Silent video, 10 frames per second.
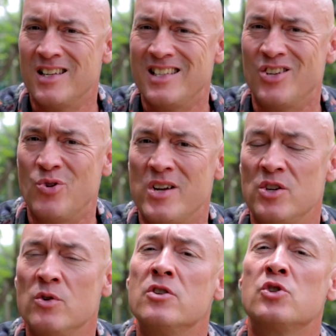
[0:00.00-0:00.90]
a
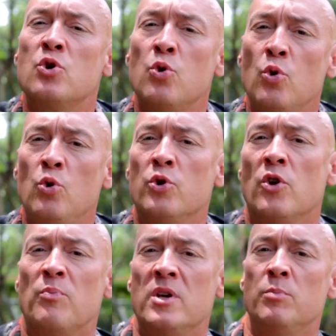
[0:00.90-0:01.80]
situation that has called
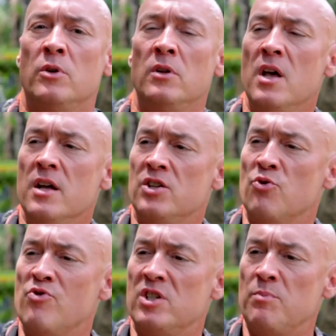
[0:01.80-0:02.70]
on people
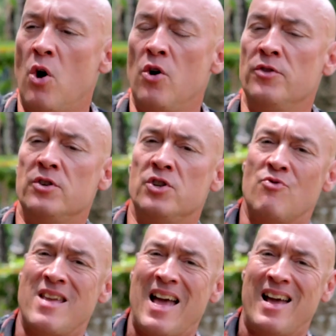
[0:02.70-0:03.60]
to respond,
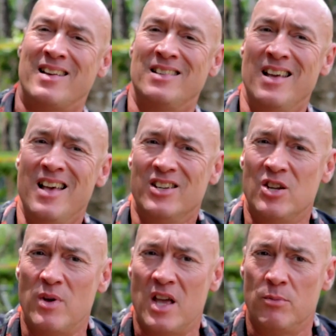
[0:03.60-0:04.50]
to react,
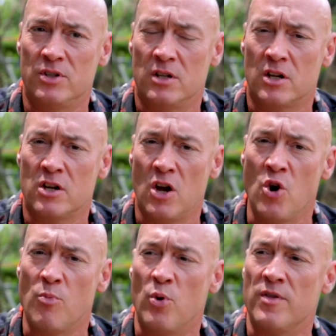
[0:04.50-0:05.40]
to be able to
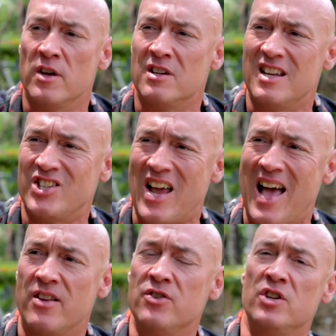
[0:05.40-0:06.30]
cope with a
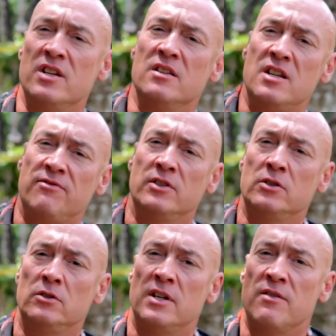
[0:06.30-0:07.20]
challenging,
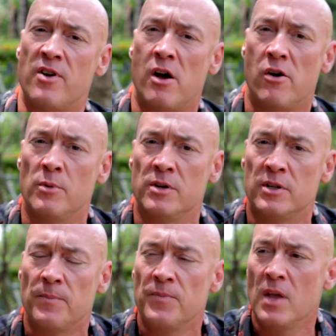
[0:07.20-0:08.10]
difficult
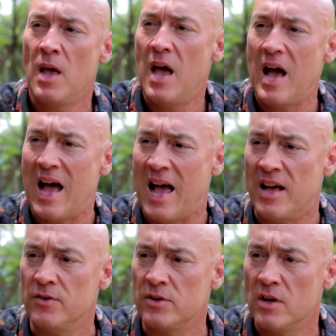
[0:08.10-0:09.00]
environment
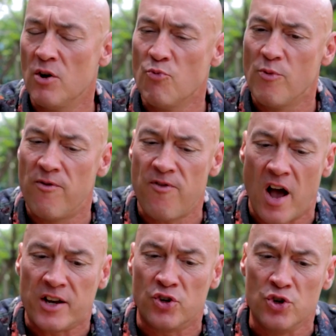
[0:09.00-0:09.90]
and
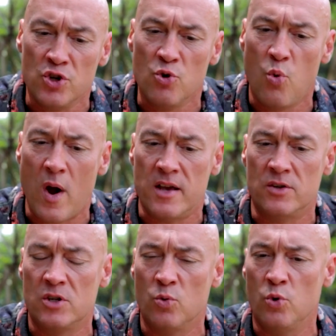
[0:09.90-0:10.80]
find new
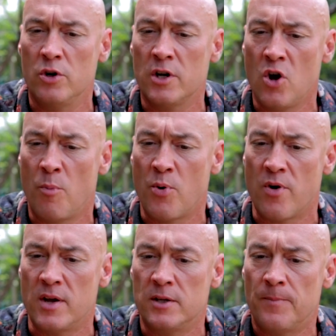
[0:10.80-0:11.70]
ways to work and
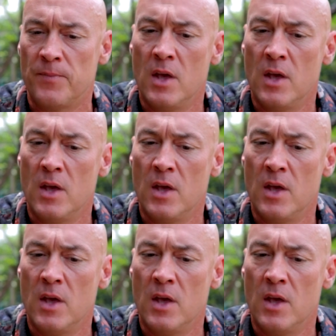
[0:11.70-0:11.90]
operate.